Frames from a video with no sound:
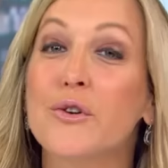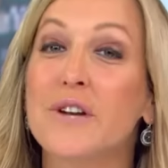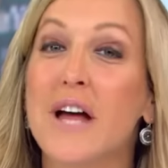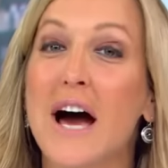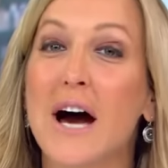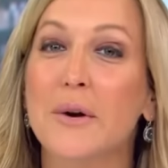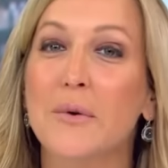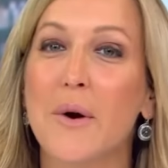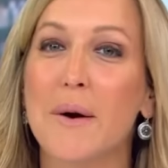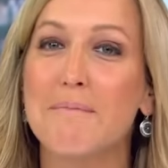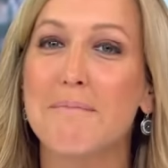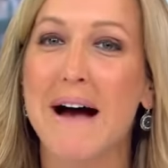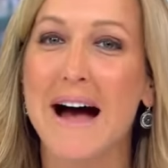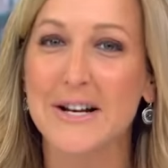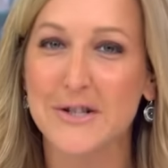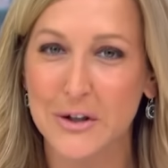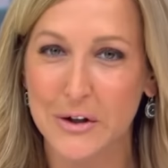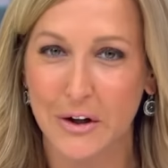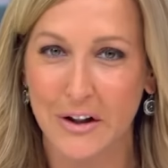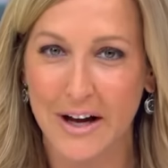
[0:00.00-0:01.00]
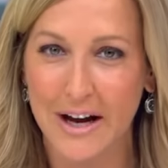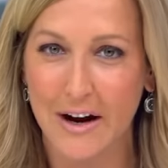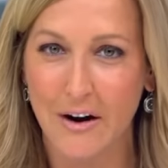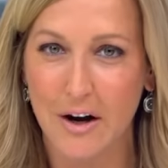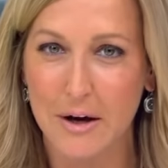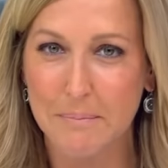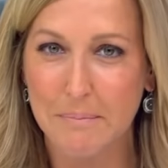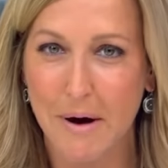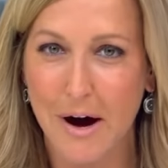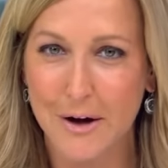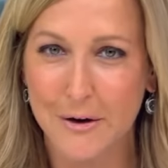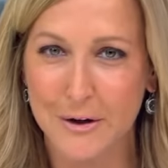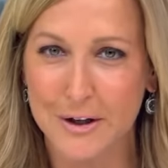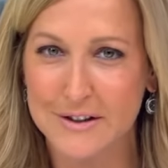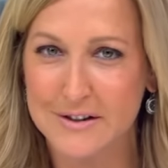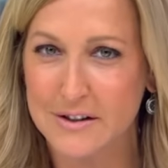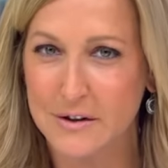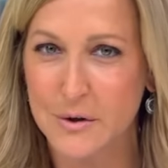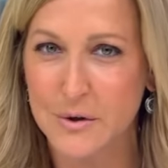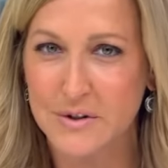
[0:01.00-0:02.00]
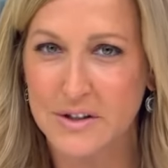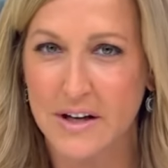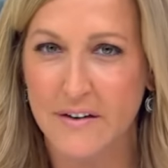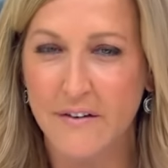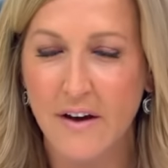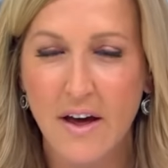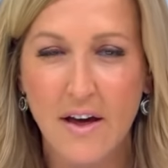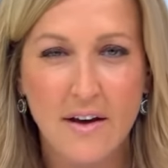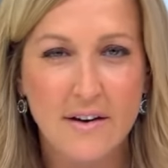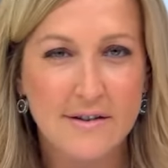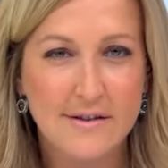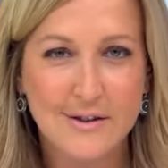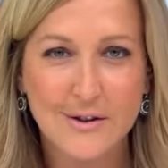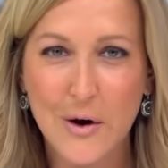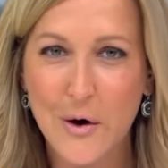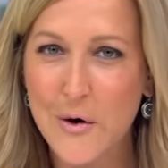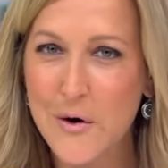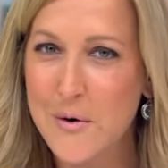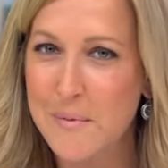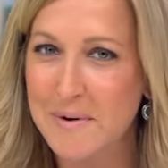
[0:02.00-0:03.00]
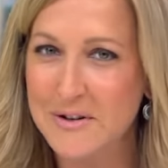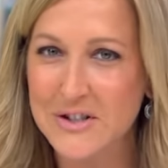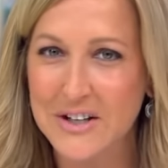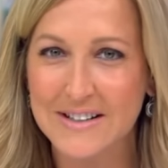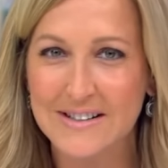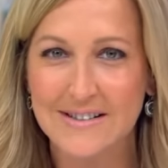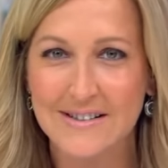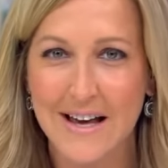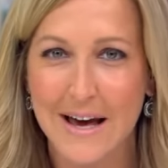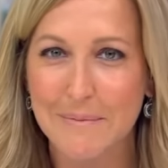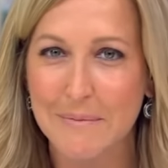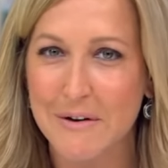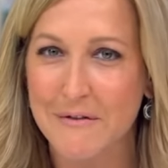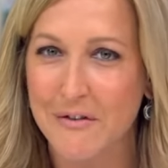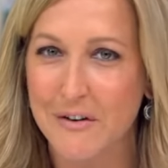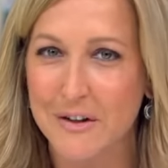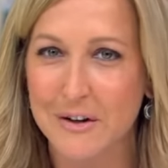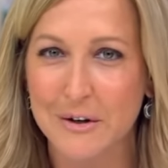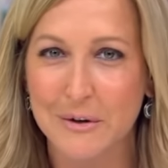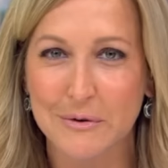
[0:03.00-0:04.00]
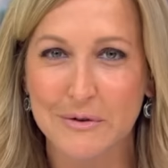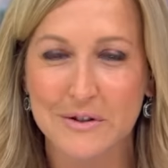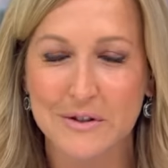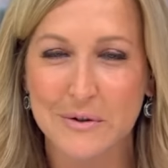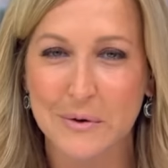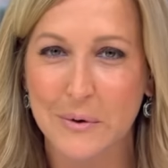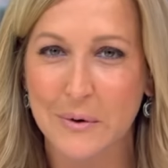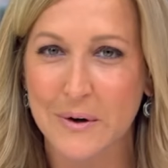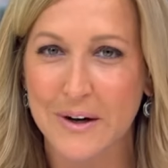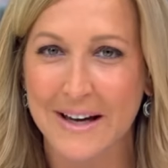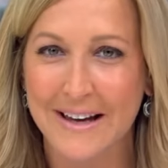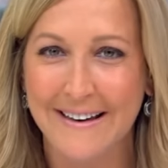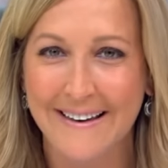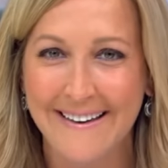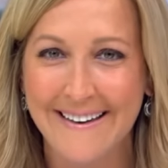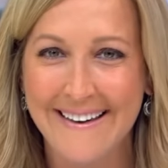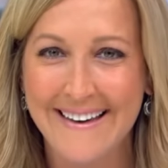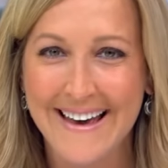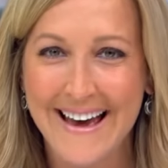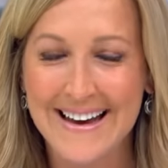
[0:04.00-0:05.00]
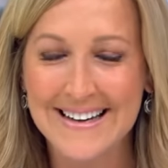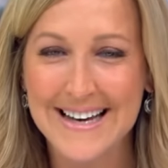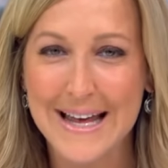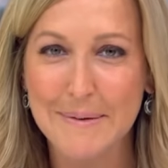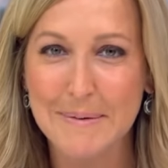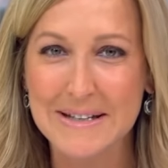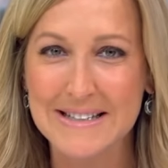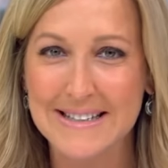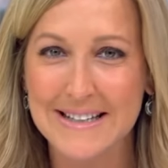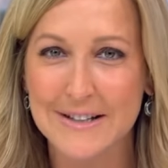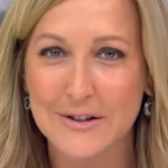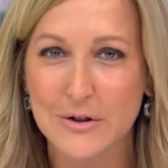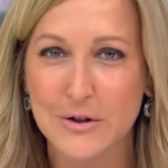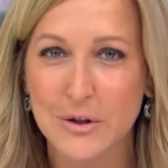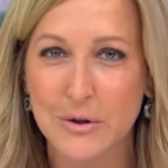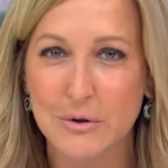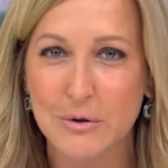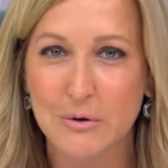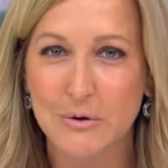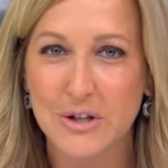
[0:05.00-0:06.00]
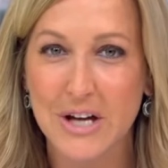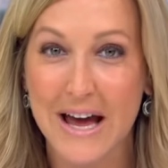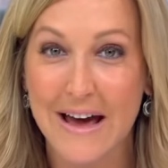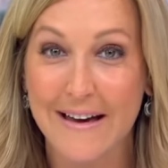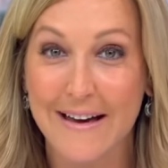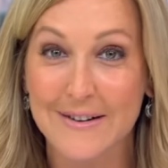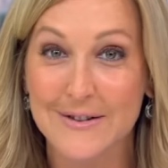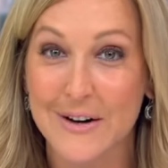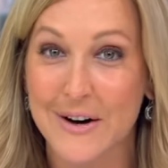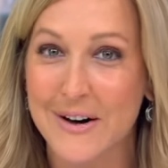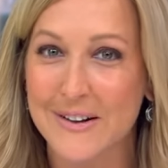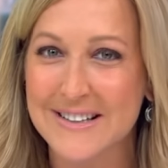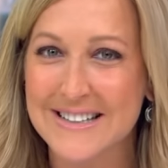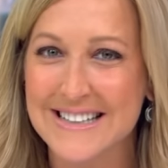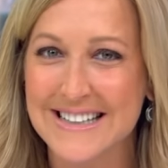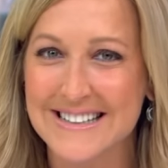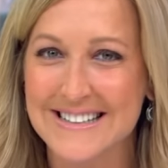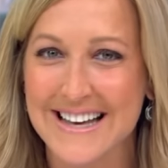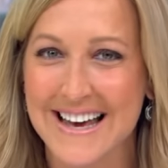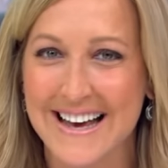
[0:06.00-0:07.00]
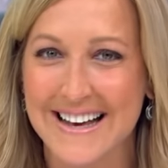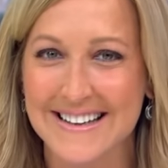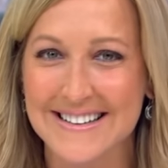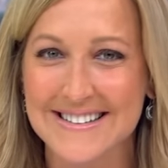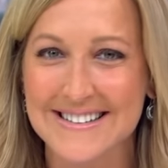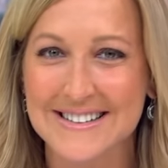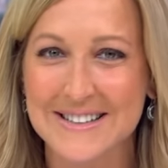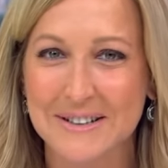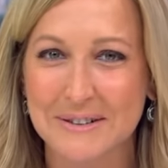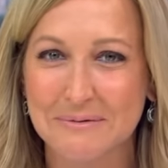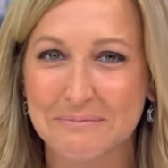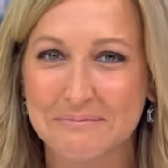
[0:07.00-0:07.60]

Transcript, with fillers: Now to our magical Harry Potter exclusive. So much excitement for the new story, and ABC's Juju Chang has all the details.